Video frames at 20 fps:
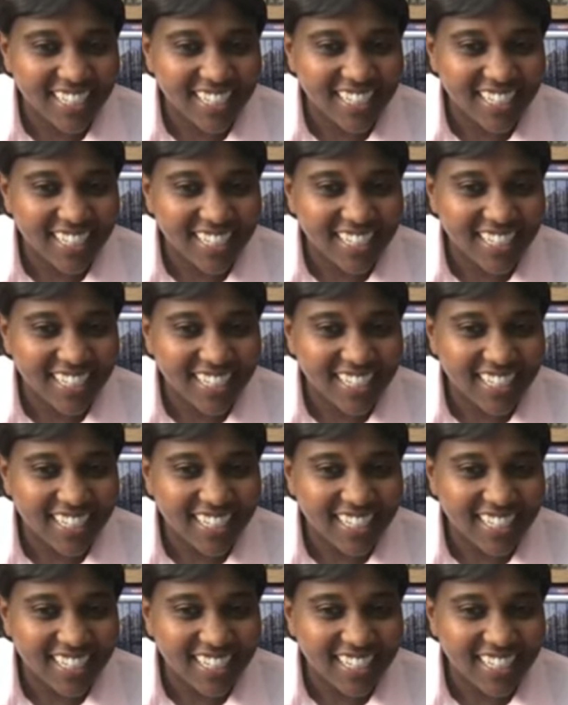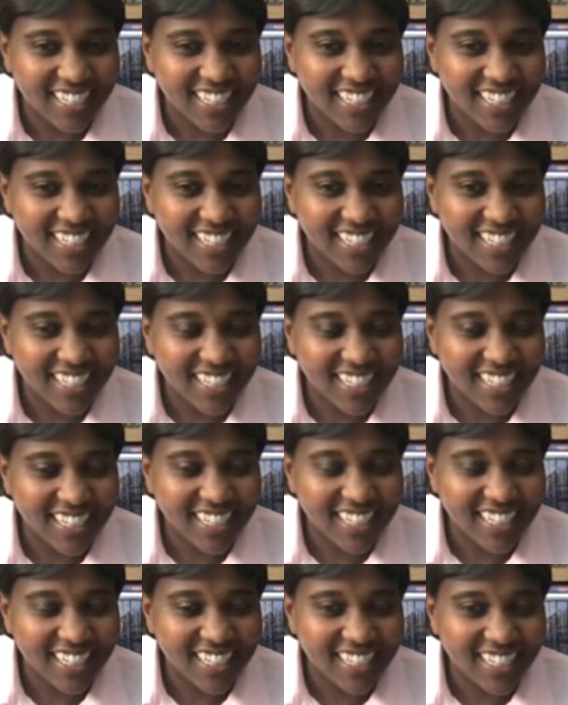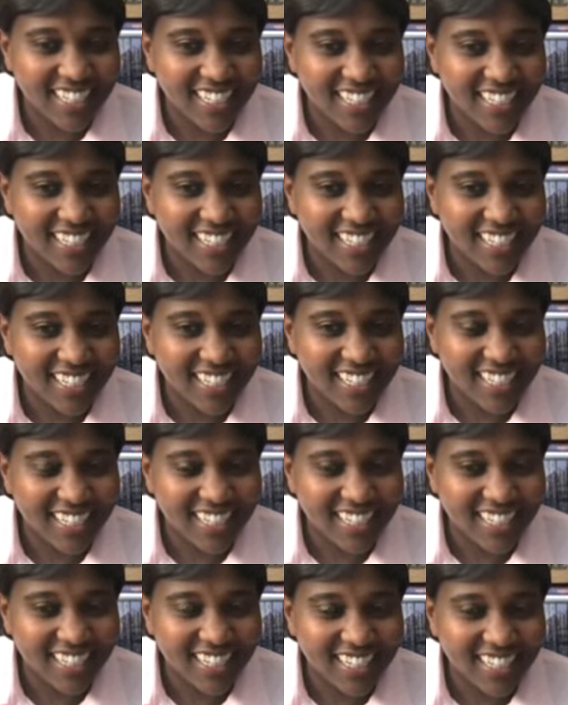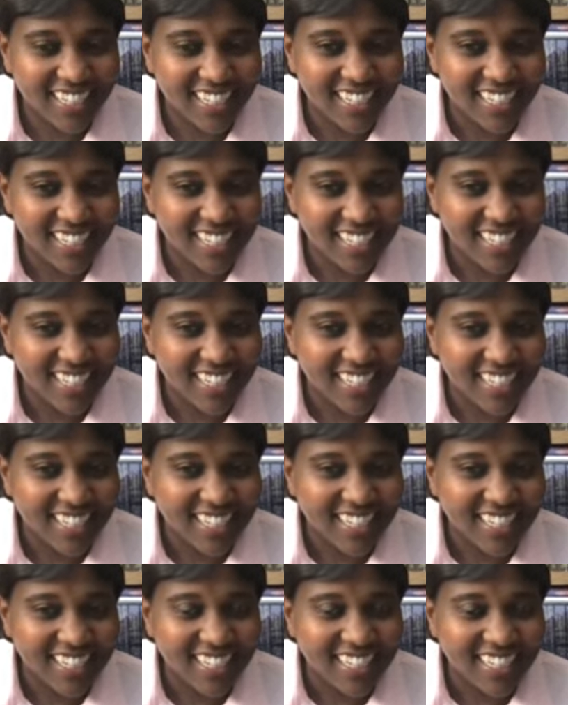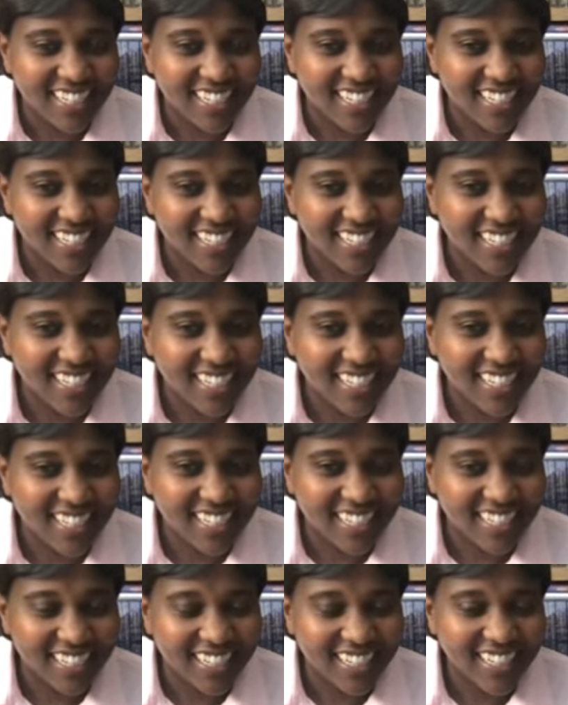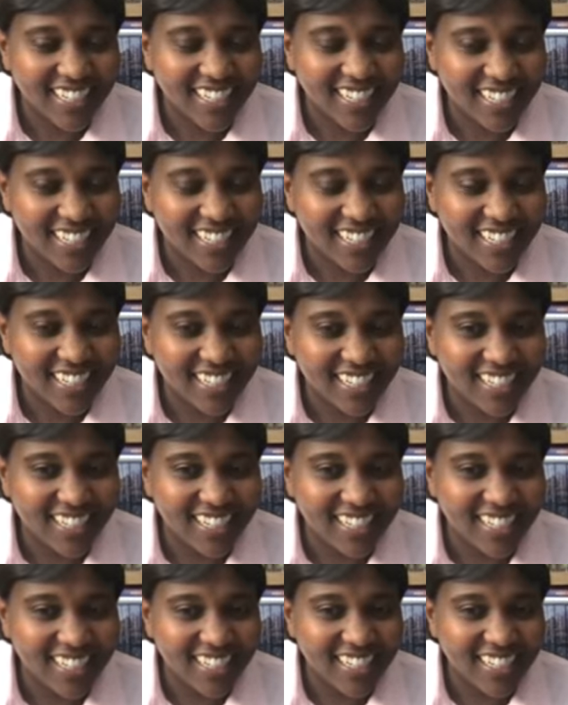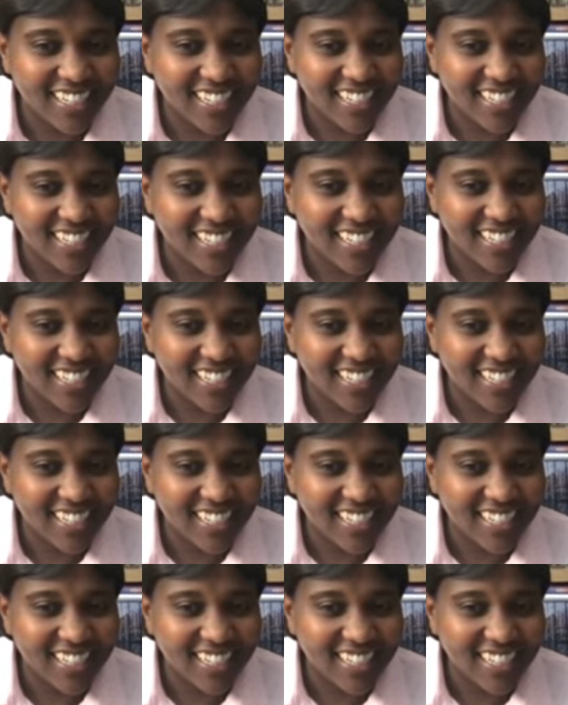[no speech]